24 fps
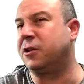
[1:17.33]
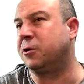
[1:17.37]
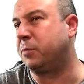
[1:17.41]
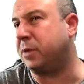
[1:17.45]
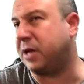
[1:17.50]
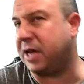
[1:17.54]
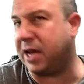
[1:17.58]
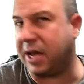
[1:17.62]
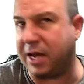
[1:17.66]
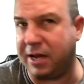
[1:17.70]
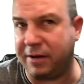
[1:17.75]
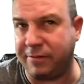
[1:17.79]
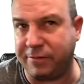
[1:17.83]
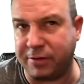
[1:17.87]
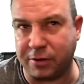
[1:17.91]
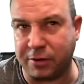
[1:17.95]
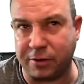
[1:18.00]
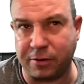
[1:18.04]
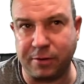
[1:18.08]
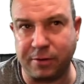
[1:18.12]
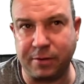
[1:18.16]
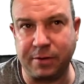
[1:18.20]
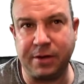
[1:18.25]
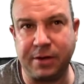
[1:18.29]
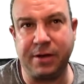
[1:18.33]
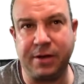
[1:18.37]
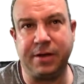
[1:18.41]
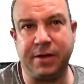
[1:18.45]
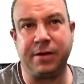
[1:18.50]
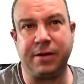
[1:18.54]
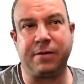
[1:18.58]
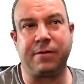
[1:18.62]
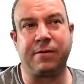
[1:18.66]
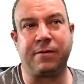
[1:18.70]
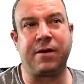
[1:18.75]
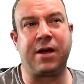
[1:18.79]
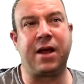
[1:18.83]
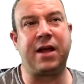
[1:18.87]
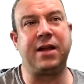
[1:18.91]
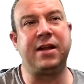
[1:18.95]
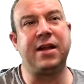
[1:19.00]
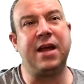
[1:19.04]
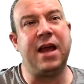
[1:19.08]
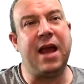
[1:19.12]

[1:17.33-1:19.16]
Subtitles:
behavior, right?